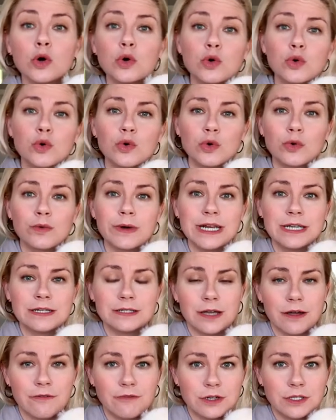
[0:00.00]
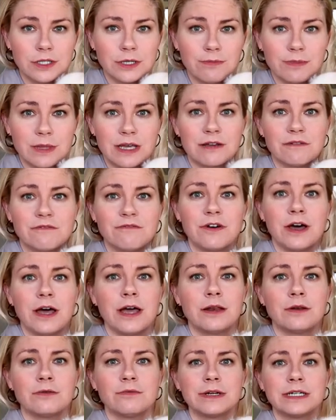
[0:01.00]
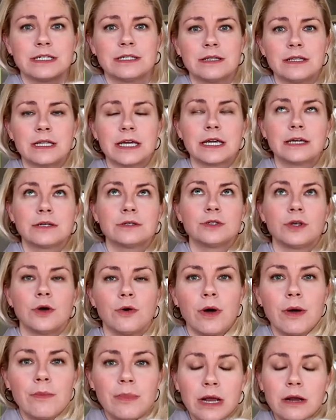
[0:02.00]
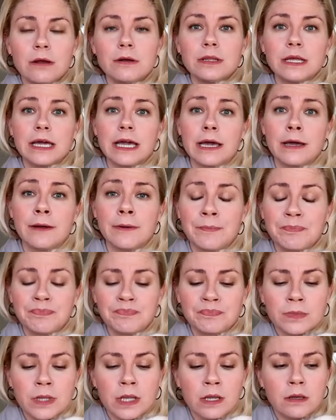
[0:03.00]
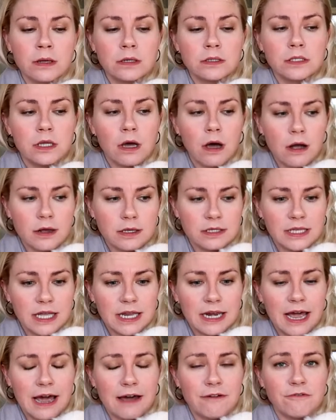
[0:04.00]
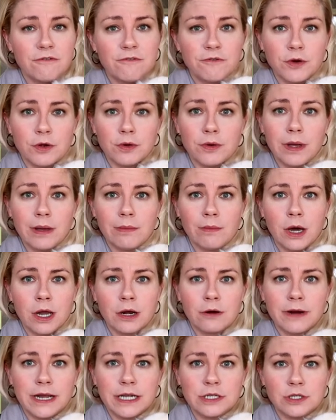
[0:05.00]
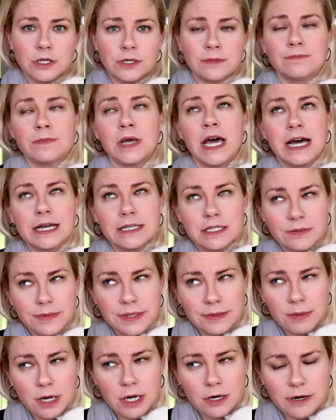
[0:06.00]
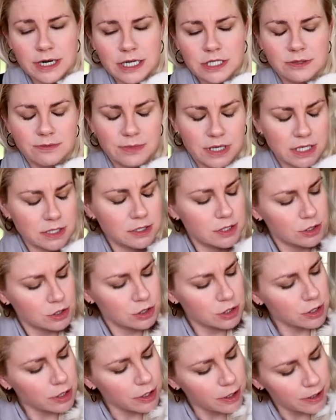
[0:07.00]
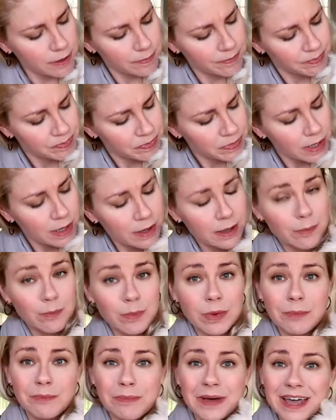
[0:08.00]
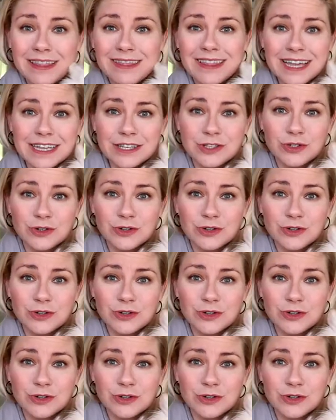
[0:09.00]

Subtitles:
Ooh, we discovered something fun recently. So apparently dogs can have fruit in moderation. Has to be moderation because of the sugar. But Ben likes